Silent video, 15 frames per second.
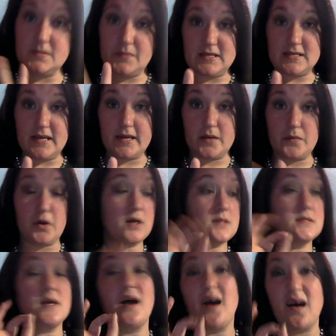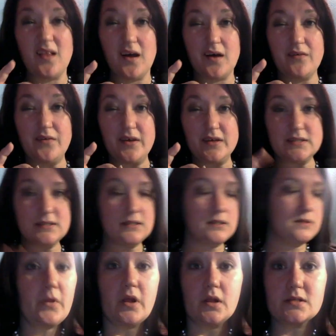is my second box. I love it.
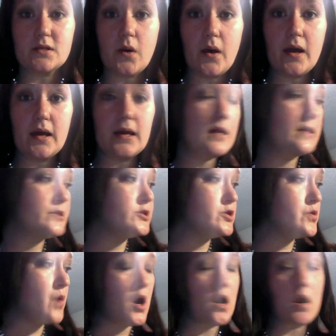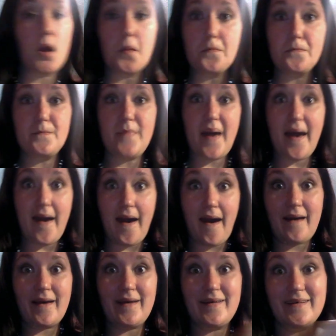Let's go ahead and get into our bag
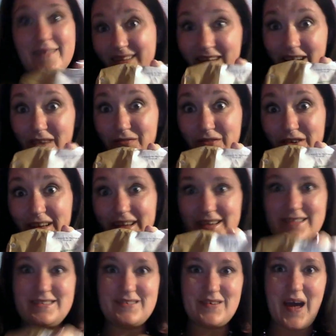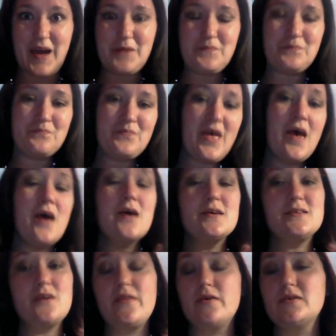of goodies, okay?
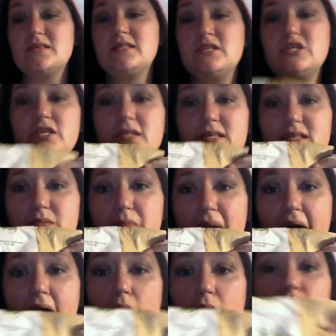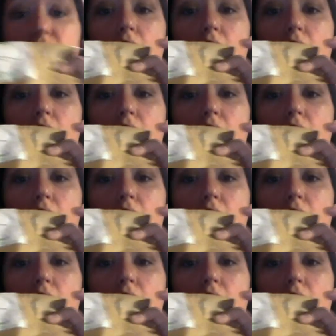So they'll send you this bag with